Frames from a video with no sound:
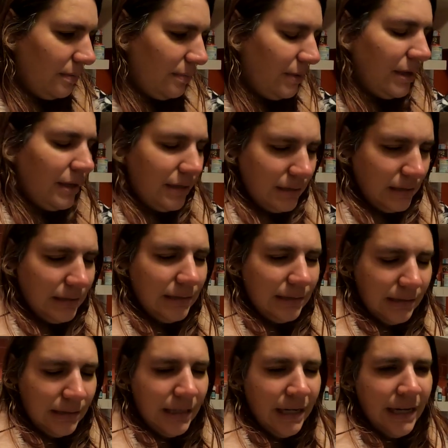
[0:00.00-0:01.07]
but
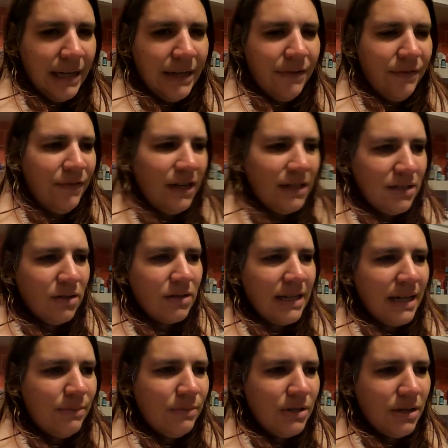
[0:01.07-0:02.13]
yeah the first
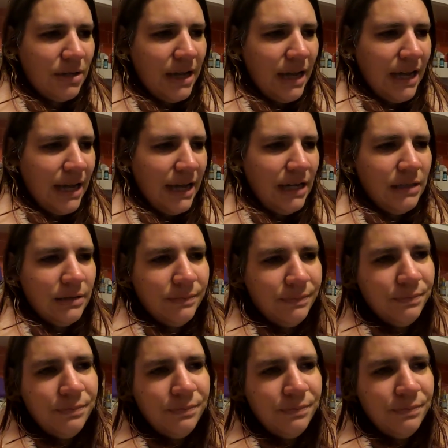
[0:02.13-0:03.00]
lockdown was okay